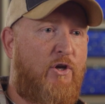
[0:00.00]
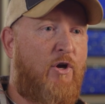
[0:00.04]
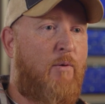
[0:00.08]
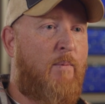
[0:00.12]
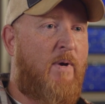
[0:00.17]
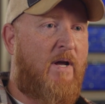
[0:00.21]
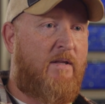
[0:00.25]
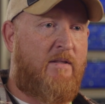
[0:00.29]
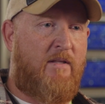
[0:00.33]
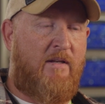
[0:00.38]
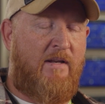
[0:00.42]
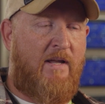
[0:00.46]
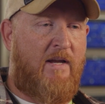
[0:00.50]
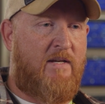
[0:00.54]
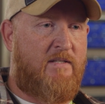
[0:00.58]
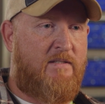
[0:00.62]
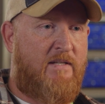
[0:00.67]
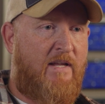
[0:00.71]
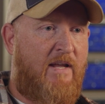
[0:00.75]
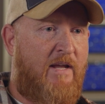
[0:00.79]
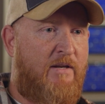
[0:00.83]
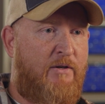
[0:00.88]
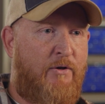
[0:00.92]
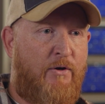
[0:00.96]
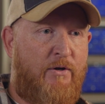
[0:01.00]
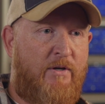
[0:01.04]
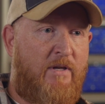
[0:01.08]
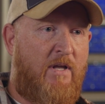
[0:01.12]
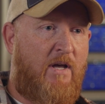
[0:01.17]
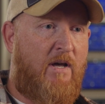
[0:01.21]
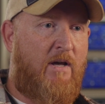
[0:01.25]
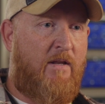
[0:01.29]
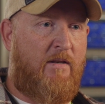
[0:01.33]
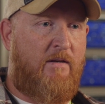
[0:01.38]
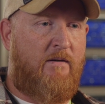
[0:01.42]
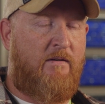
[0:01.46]
go back the next day and you're
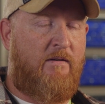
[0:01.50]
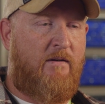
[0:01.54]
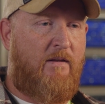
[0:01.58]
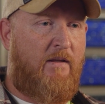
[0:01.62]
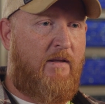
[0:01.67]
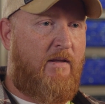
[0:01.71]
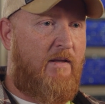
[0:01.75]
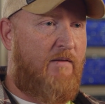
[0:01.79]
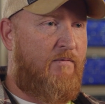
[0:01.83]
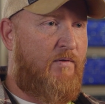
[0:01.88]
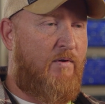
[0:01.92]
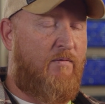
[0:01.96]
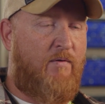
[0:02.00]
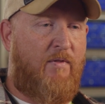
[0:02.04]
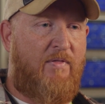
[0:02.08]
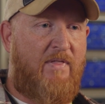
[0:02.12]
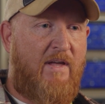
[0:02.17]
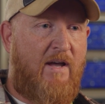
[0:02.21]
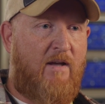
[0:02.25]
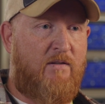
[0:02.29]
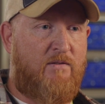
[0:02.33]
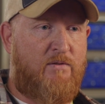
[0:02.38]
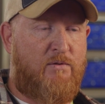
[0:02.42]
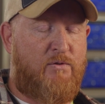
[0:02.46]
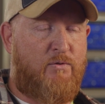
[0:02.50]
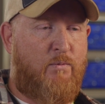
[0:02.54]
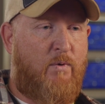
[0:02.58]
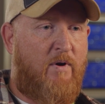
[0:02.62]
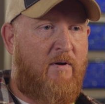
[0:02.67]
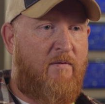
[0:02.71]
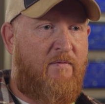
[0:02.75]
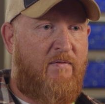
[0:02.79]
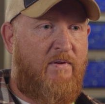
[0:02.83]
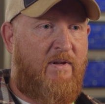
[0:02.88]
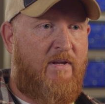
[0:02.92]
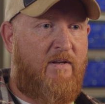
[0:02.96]
done. If you have 1,000
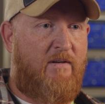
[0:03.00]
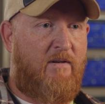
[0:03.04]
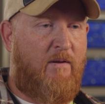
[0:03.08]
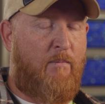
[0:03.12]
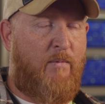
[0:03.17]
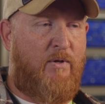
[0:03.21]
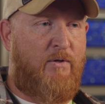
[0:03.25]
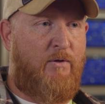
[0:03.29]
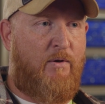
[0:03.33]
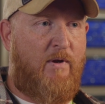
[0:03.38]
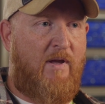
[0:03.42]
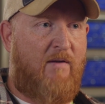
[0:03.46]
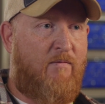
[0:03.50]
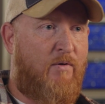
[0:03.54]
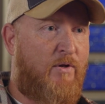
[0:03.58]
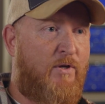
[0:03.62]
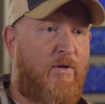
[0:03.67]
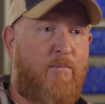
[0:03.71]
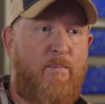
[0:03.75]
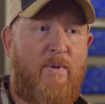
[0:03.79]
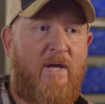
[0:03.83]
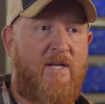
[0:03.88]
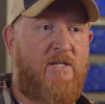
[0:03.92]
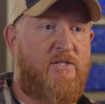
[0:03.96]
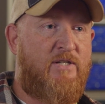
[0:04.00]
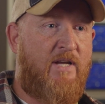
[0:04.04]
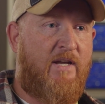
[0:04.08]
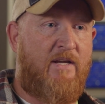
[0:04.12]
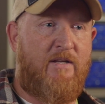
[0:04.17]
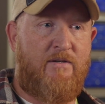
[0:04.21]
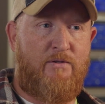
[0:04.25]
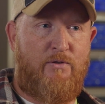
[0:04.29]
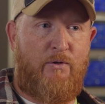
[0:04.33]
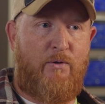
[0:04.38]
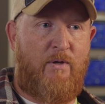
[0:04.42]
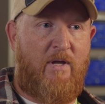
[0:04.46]
square feet, you have a good paycheck
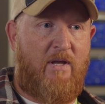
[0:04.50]
in 2